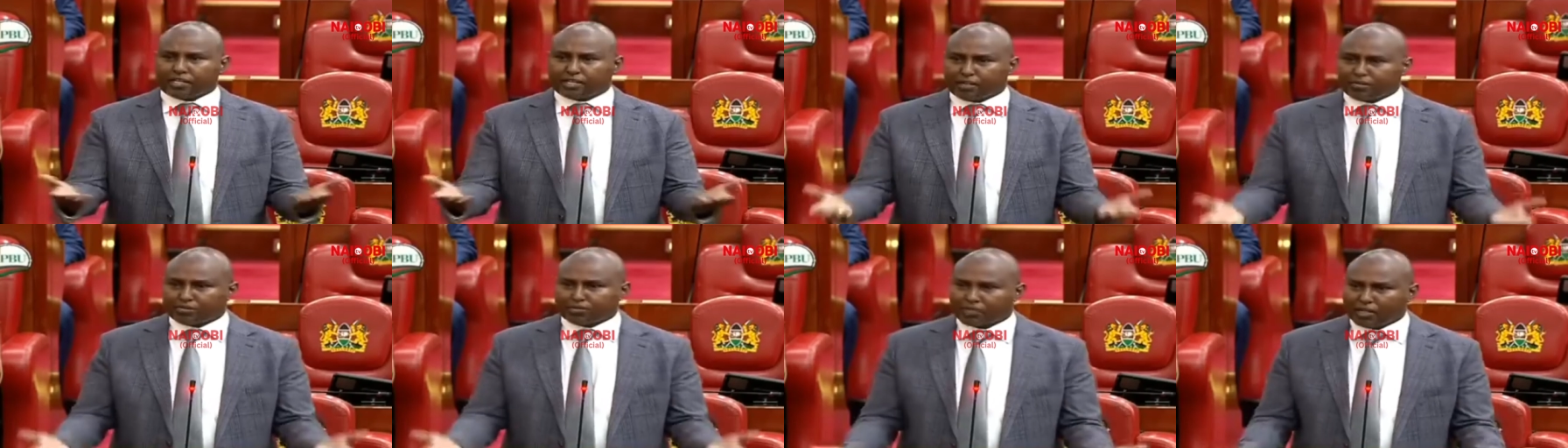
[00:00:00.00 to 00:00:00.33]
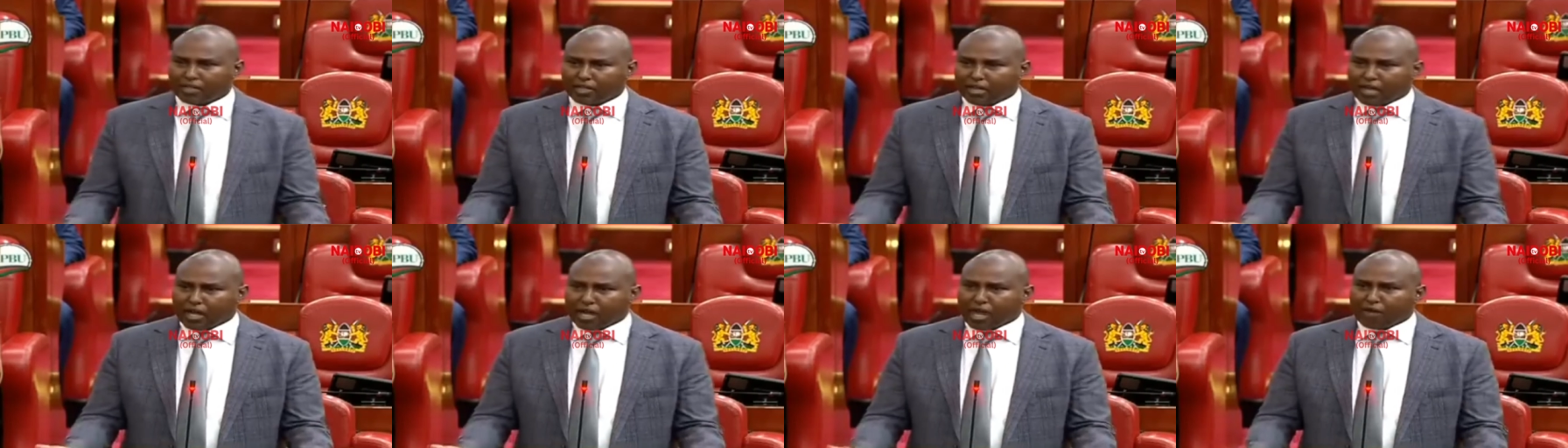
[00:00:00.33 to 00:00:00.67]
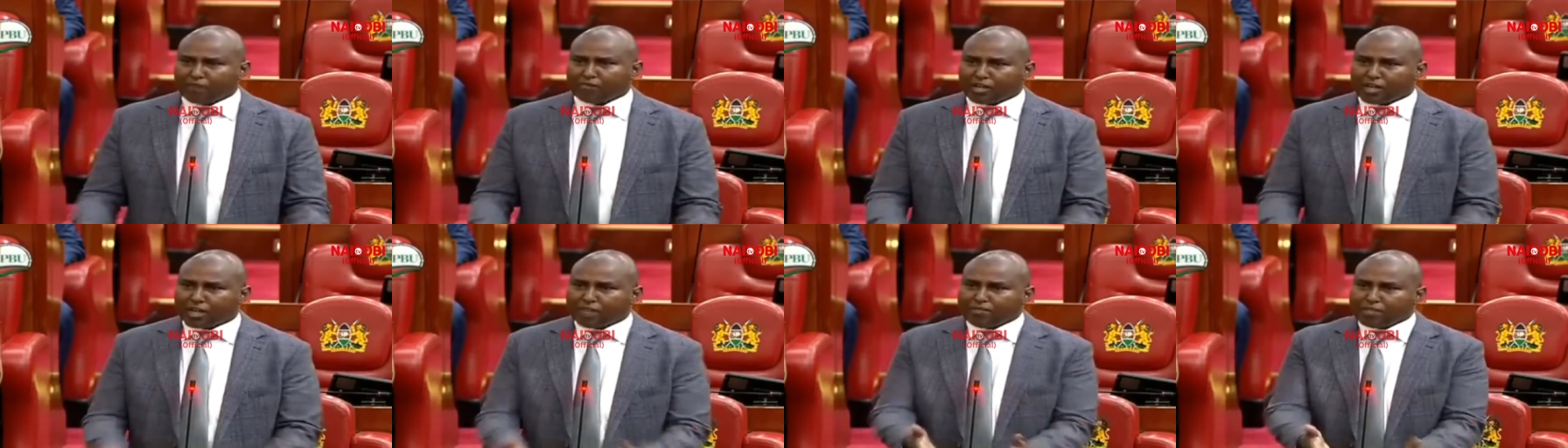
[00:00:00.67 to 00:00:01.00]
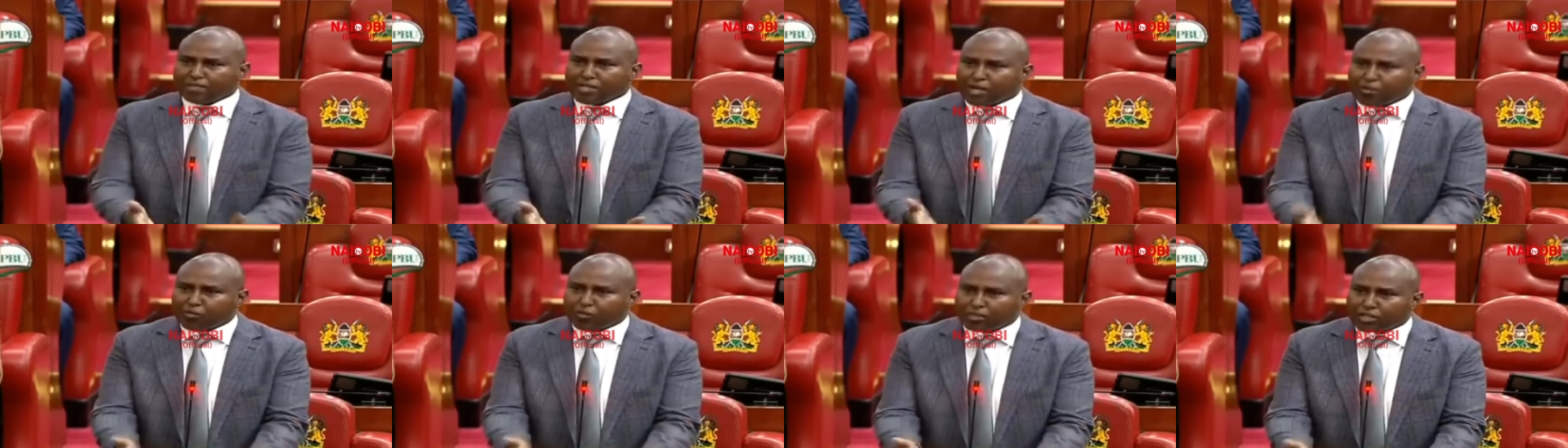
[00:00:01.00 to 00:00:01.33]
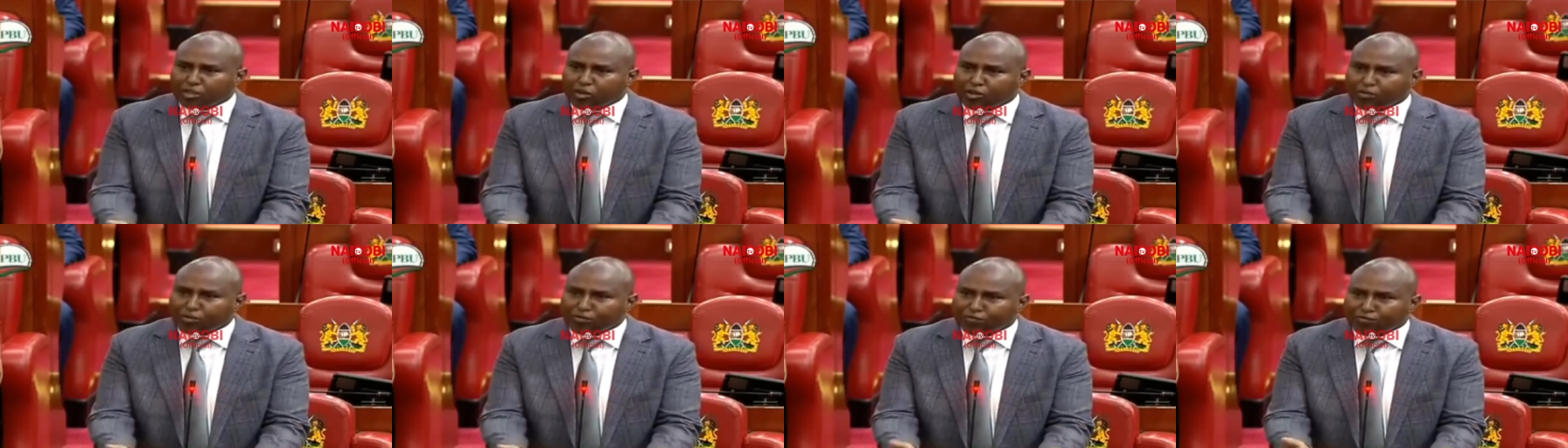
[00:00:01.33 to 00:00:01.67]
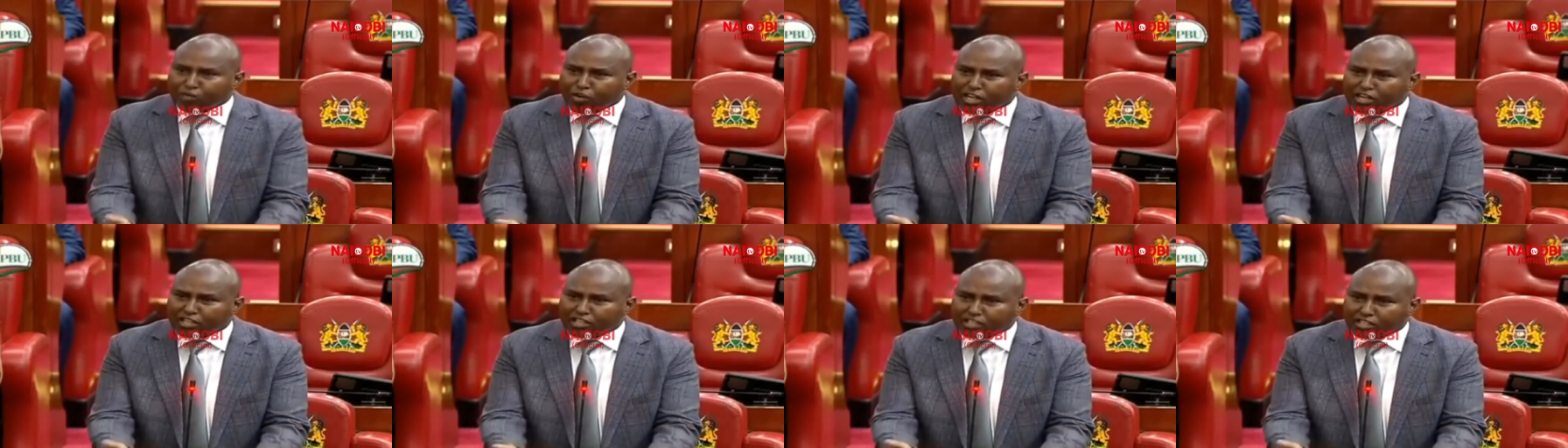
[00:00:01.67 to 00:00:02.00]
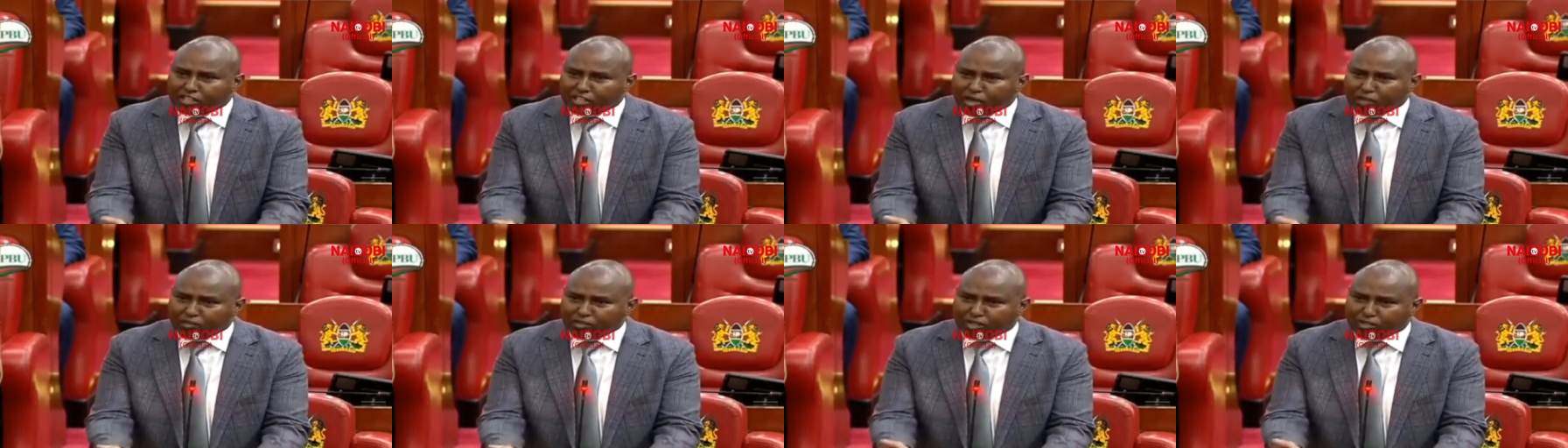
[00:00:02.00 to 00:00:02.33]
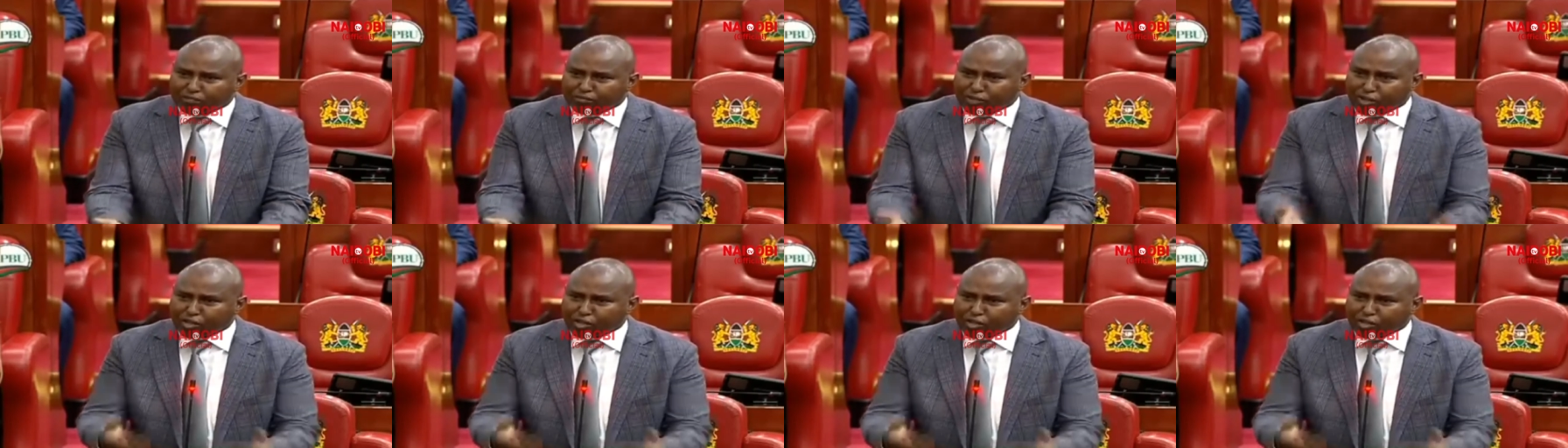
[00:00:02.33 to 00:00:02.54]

reps, have come here with over 400,000